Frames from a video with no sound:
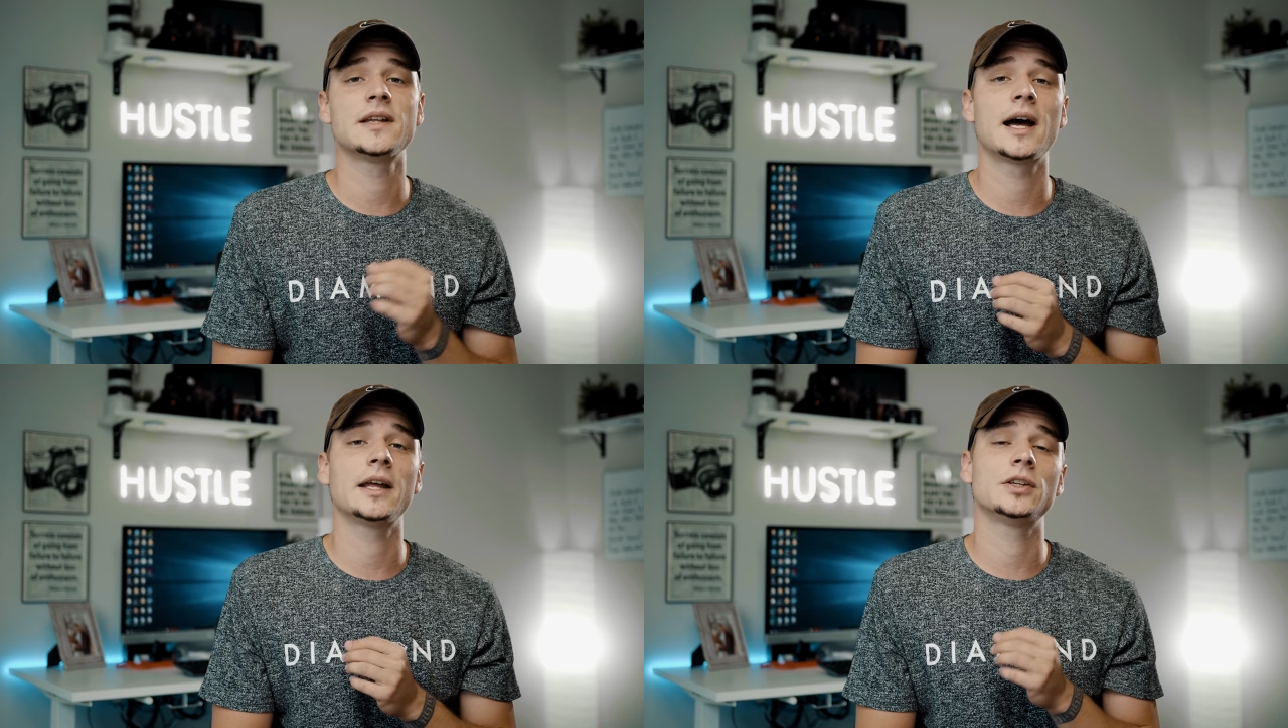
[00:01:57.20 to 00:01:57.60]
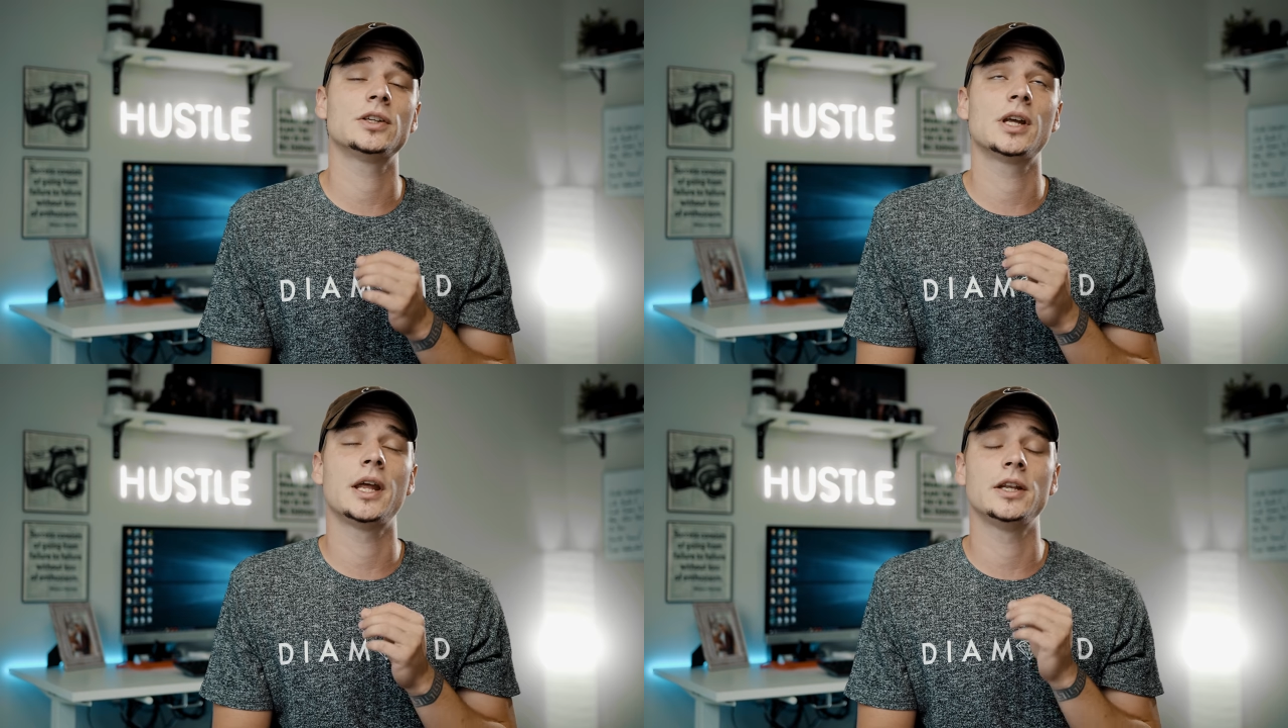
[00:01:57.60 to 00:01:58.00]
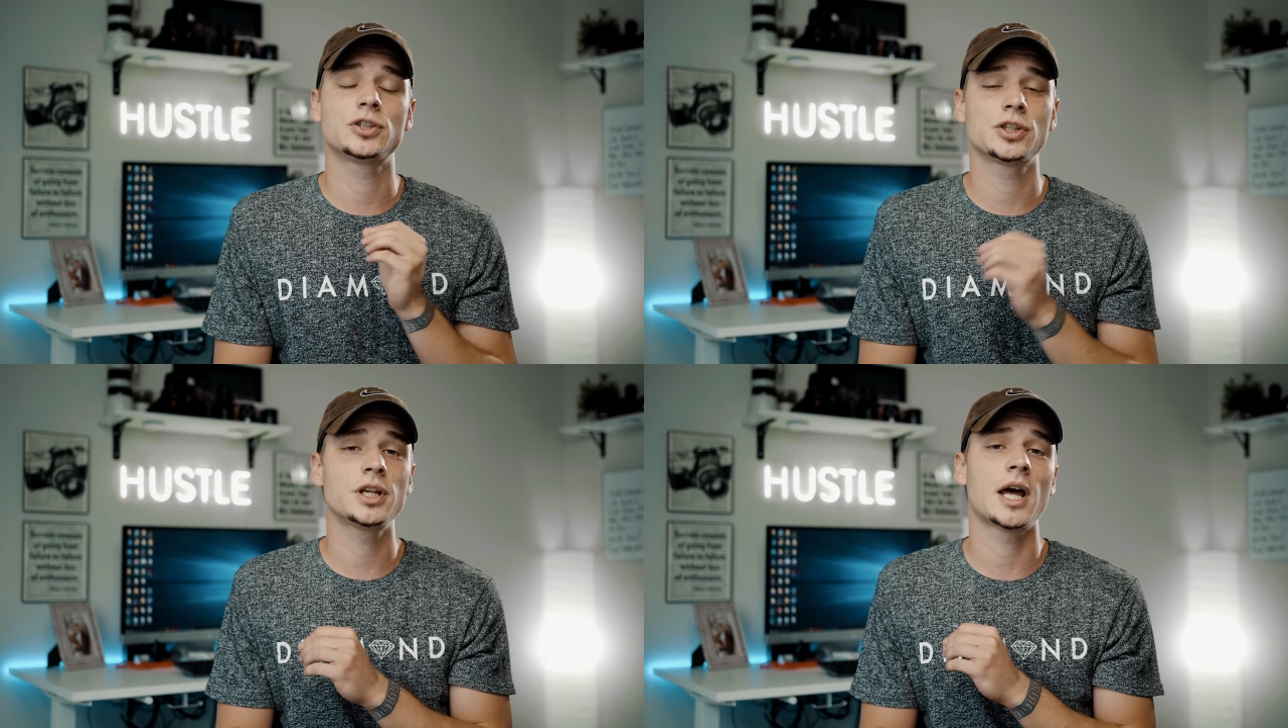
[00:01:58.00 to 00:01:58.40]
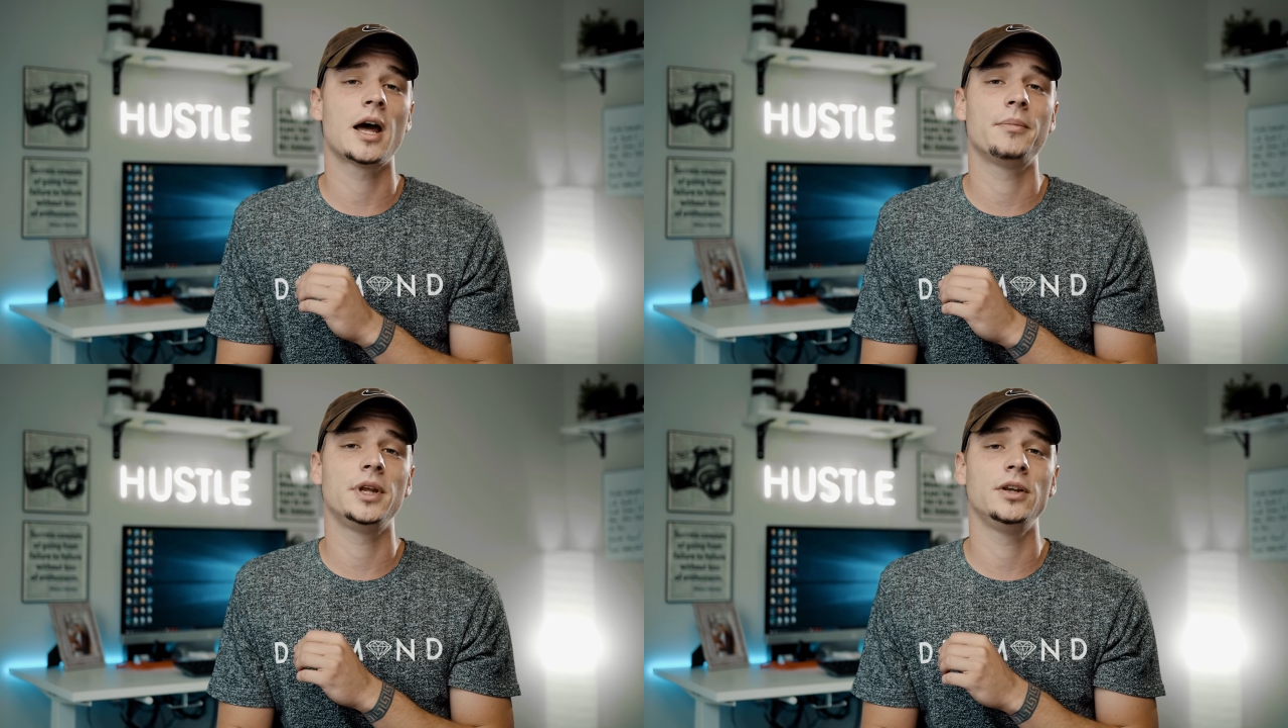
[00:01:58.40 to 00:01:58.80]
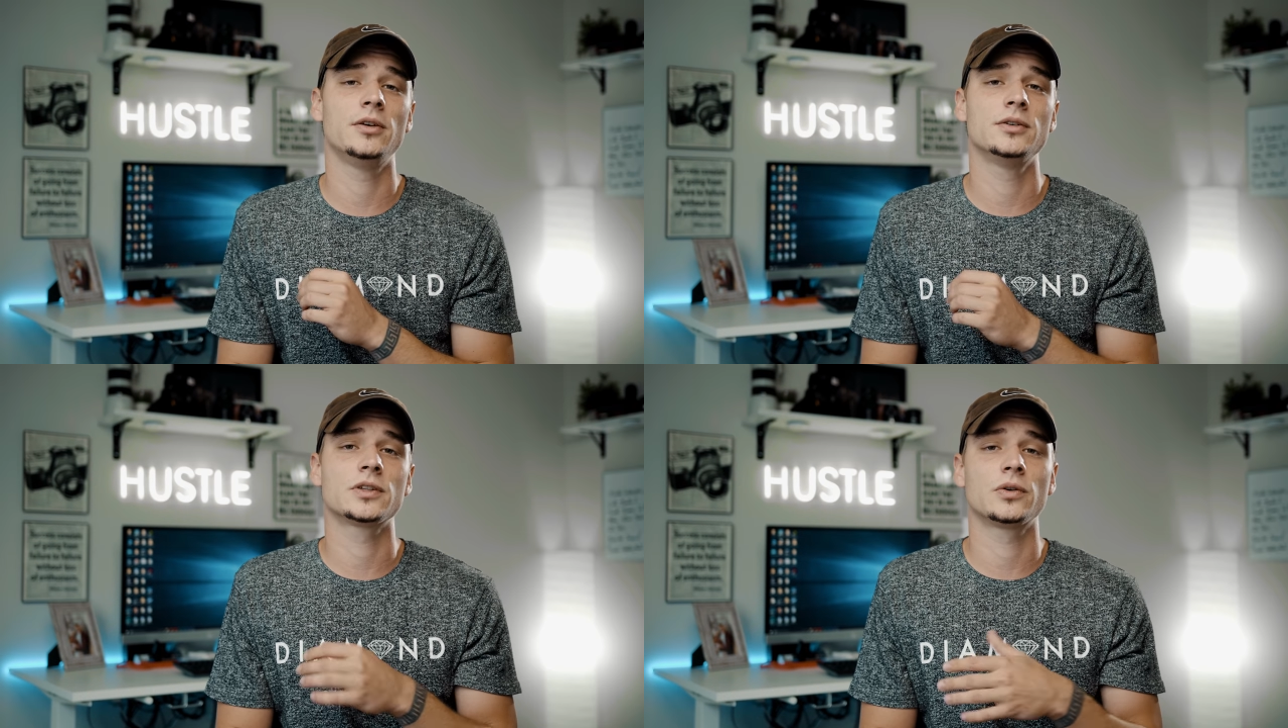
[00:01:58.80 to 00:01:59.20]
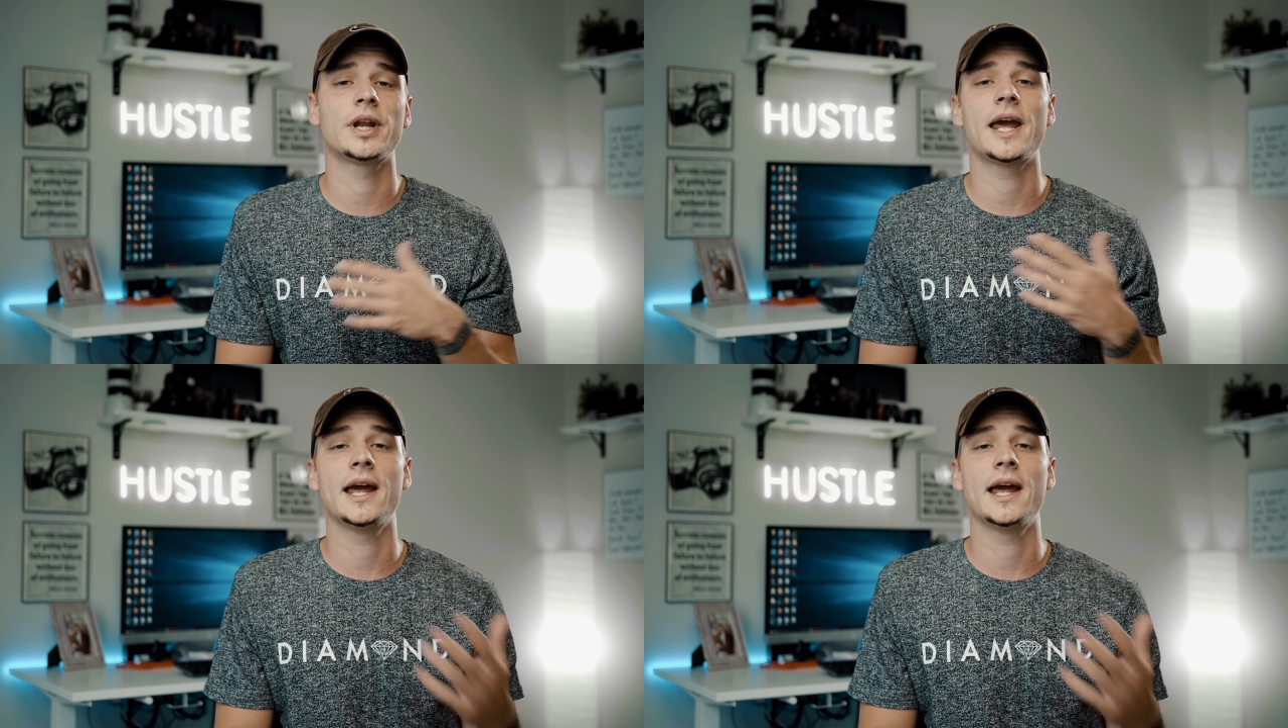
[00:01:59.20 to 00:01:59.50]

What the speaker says: not and should not be used on